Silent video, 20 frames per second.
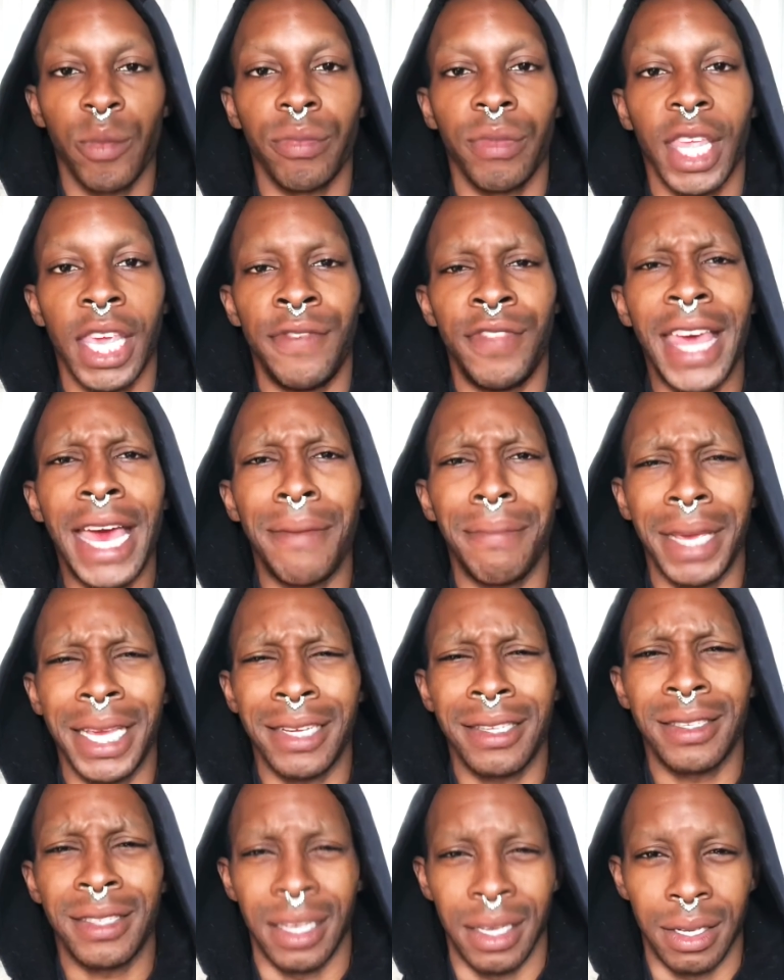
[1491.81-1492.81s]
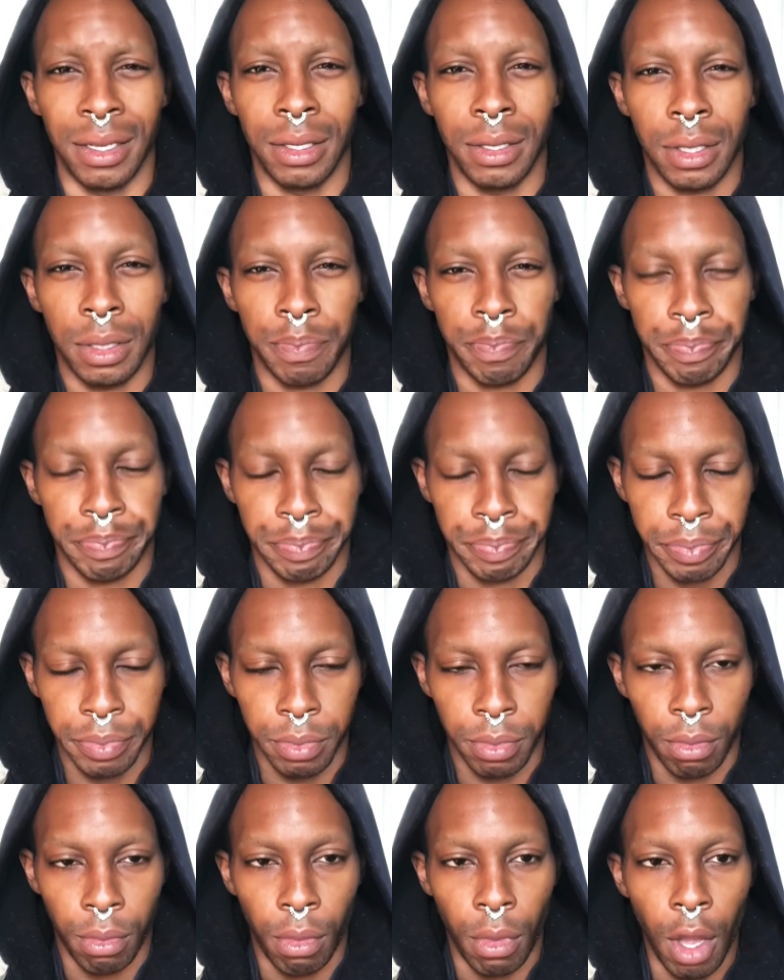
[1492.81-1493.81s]
if that makes sense
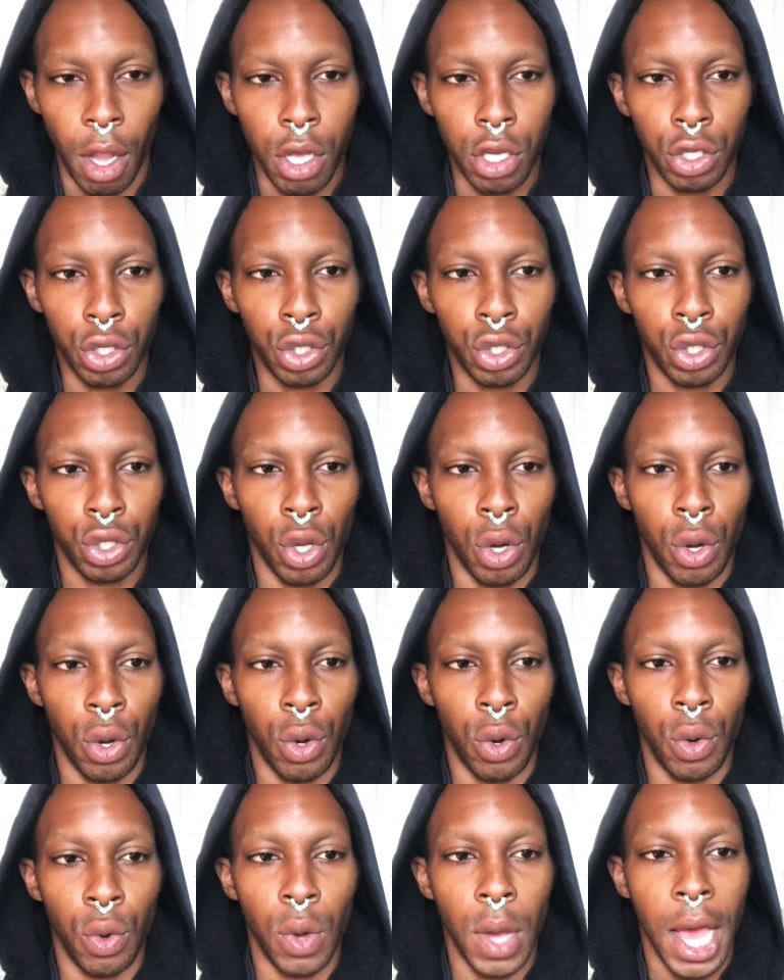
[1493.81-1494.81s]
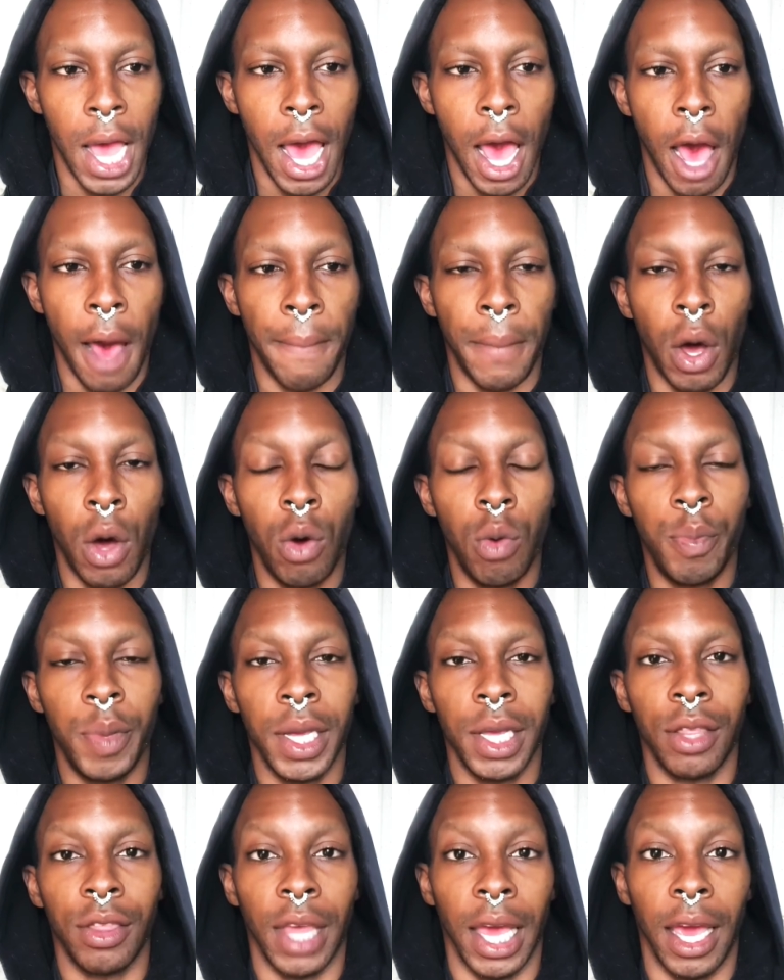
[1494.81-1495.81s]
so i'm
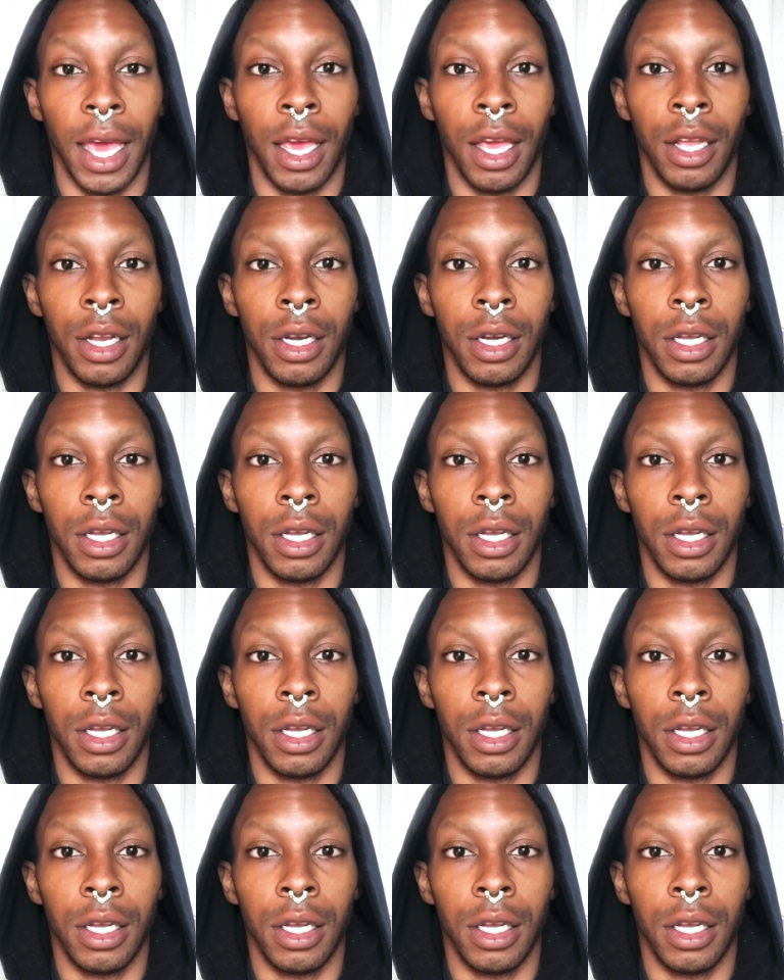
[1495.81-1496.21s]
hoping that